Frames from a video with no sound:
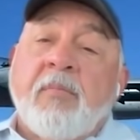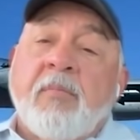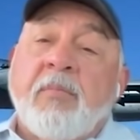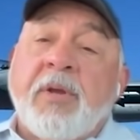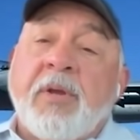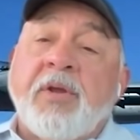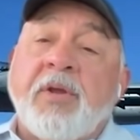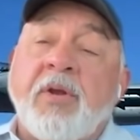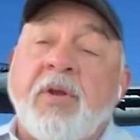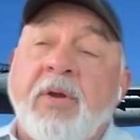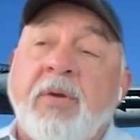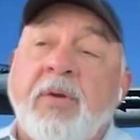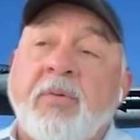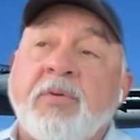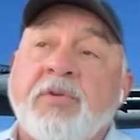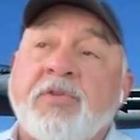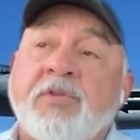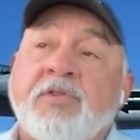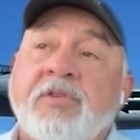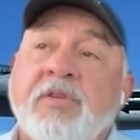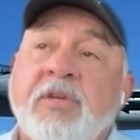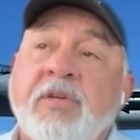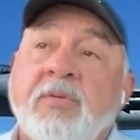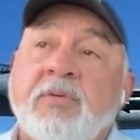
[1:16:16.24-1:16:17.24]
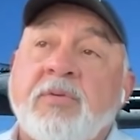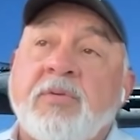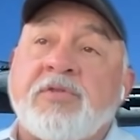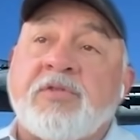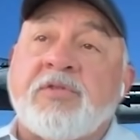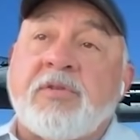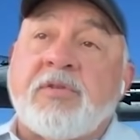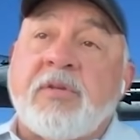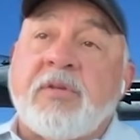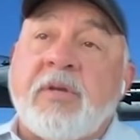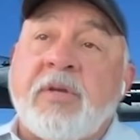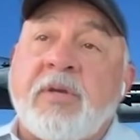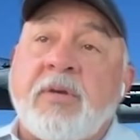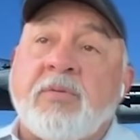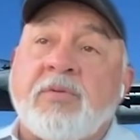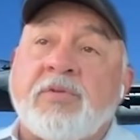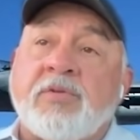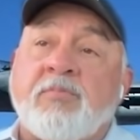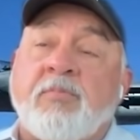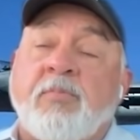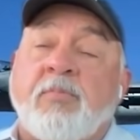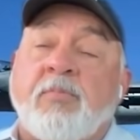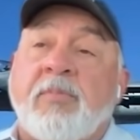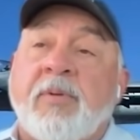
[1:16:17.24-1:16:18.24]
but, you know, it was, it was, it
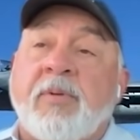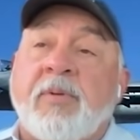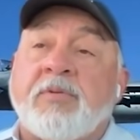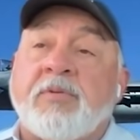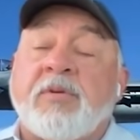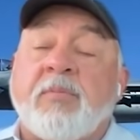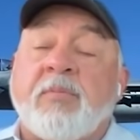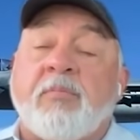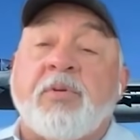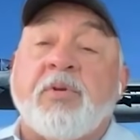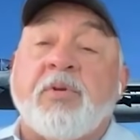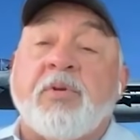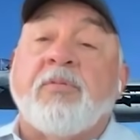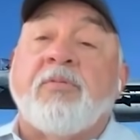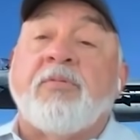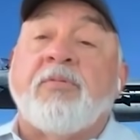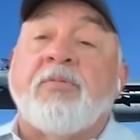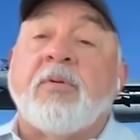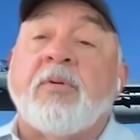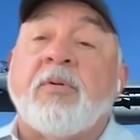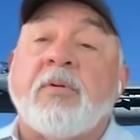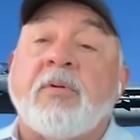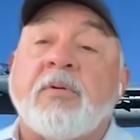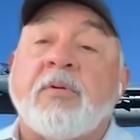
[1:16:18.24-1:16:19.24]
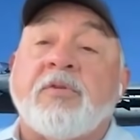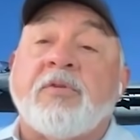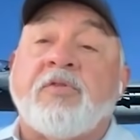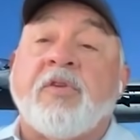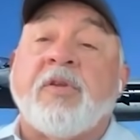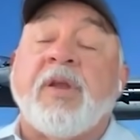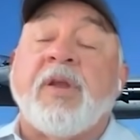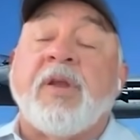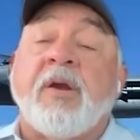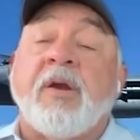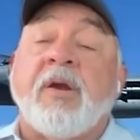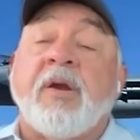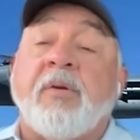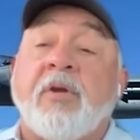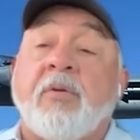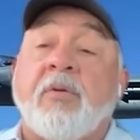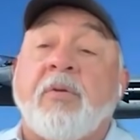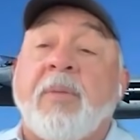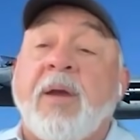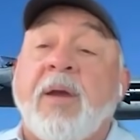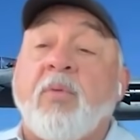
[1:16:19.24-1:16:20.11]
was, it was a beautiful scenario.